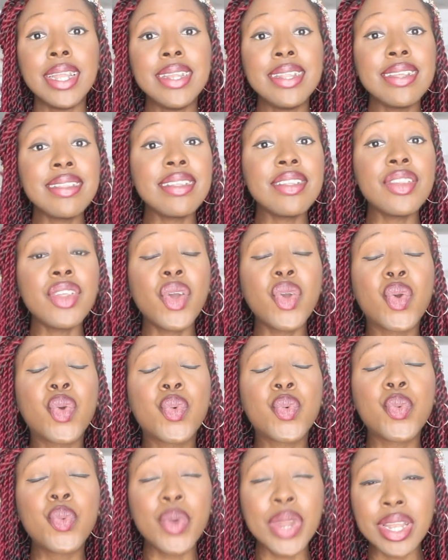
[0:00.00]
This is a
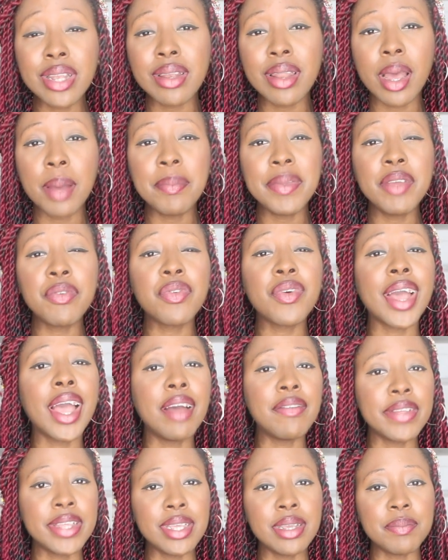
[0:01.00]
great top if you
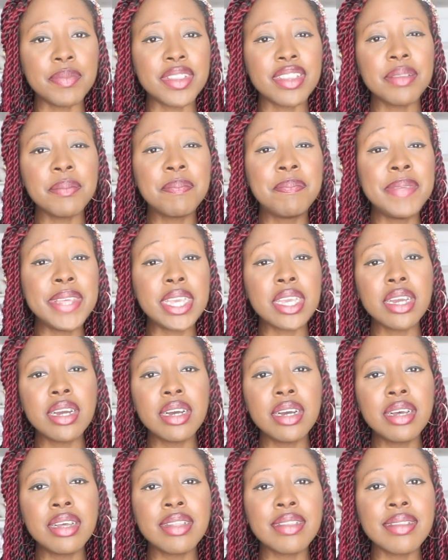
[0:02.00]
have hips,
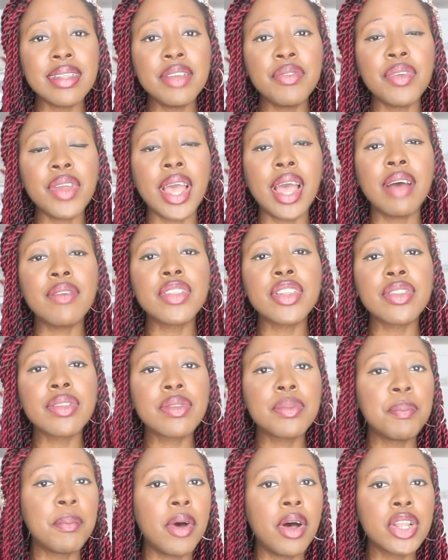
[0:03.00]
because if you have
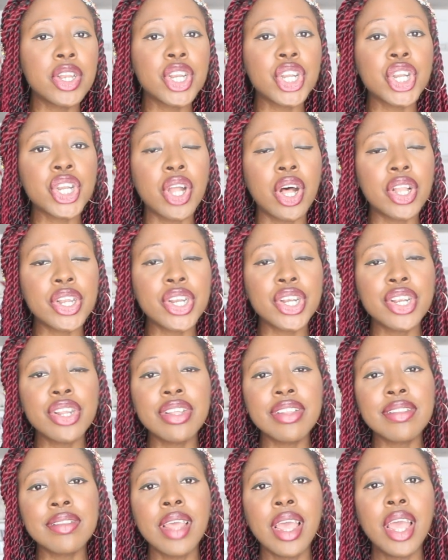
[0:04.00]
smaller
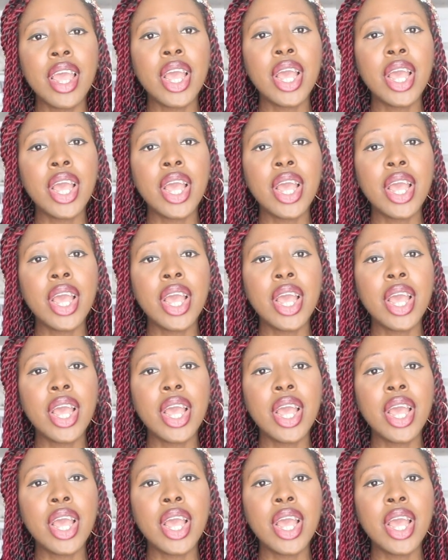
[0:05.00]
shoulders,